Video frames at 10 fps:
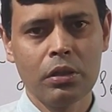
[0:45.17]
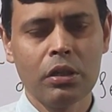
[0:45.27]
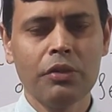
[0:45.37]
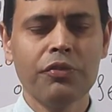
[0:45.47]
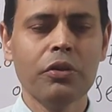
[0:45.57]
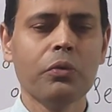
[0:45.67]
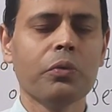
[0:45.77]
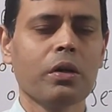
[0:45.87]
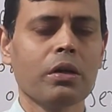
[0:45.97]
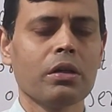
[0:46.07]
If you
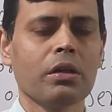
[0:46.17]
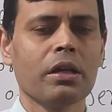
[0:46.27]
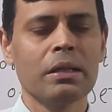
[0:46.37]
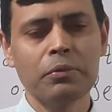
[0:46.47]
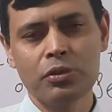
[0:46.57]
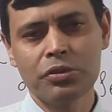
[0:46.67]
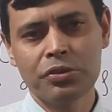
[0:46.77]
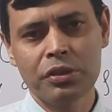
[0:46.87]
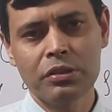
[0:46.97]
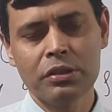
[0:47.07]
want any more
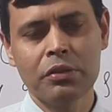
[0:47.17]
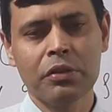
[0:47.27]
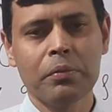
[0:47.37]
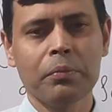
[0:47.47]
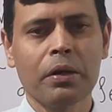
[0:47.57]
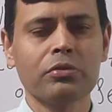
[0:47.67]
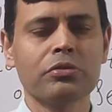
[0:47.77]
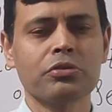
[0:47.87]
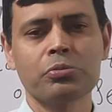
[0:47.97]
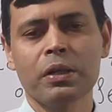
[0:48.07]
series, you can
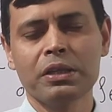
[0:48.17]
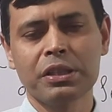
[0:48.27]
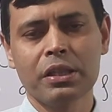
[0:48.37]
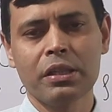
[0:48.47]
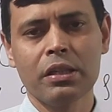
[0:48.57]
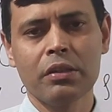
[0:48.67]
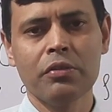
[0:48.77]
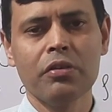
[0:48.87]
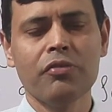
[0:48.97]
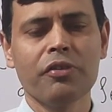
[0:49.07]
browse through my channel. You
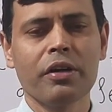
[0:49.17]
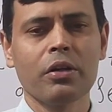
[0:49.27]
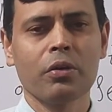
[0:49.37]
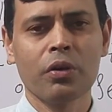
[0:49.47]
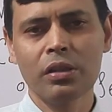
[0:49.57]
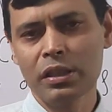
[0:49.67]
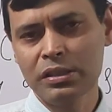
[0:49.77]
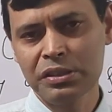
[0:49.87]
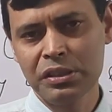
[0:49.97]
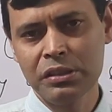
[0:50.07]
will find all the
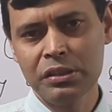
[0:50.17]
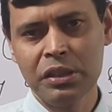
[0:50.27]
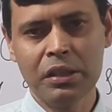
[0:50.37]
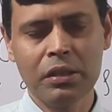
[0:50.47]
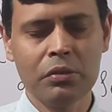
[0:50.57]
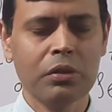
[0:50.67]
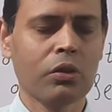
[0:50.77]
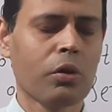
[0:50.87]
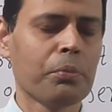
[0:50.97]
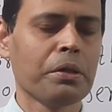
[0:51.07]
series related to the
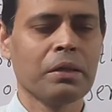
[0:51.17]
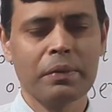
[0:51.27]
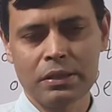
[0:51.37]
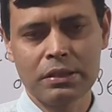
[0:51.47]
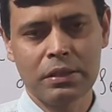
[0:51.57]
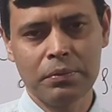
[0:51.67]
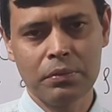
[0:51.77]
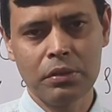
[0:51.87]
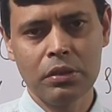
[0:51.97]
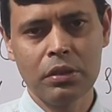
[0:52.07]
competitive exam.
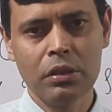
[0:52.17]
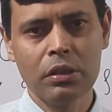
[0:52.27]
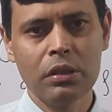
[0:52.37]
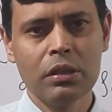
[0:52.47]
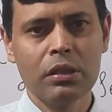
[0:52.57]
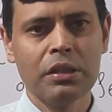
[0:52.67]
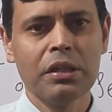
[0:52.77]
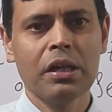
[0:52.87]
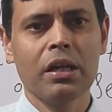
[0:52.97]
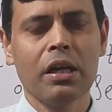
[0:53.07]

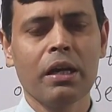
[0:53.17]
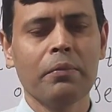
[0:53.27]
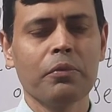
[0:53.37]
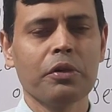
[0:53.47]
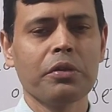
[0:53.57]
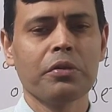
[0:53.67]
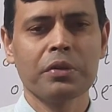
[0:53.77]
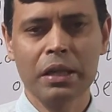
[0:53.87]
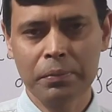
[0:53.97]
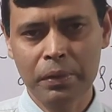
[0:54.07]
Here I am going to
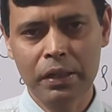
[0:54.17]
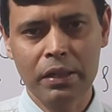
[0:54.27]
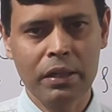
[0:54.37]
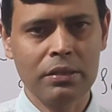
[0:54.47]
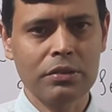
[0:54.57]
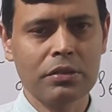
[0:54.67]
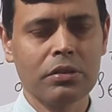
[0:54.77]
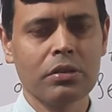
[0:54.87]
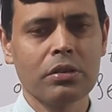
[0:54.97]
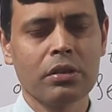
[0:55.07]
take my class.
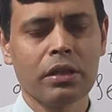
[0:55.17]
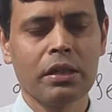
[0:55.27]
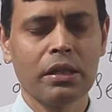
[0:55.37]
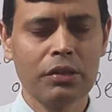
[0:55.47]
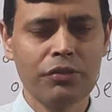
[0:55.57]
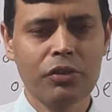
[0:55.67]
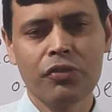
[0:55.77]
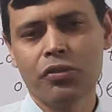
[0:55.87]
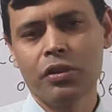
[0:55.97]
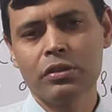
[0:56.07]
Kindly keep your
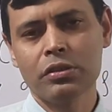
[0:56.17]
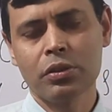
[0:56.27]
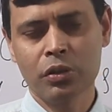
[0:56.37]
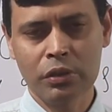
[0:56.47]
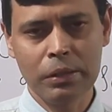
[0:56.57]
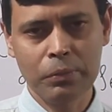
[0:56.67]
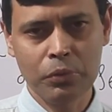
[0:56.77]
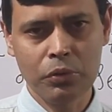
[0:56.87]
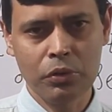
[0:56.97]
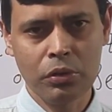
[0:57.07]
focus on the
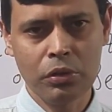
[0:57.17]
board.